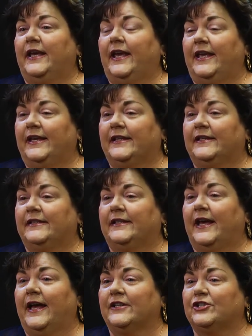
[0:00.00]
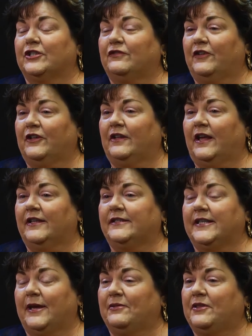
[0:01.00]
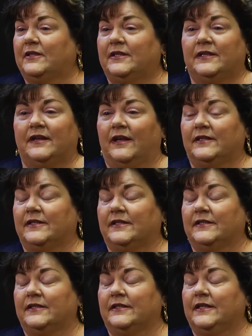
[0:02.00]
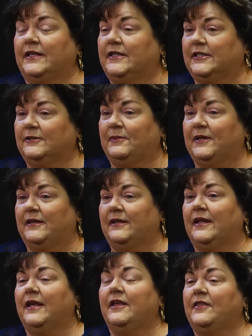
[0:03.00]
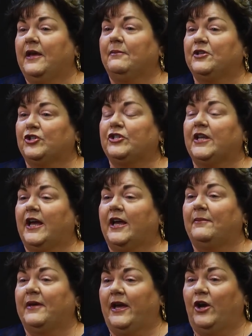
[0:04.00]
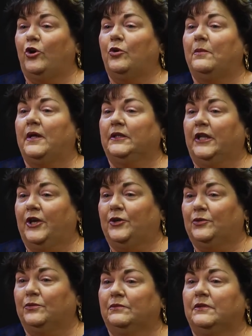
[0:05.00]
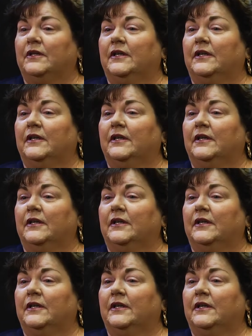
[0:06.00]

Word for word: And I just felt like Tabitha did not to need to spend that much time at home alone.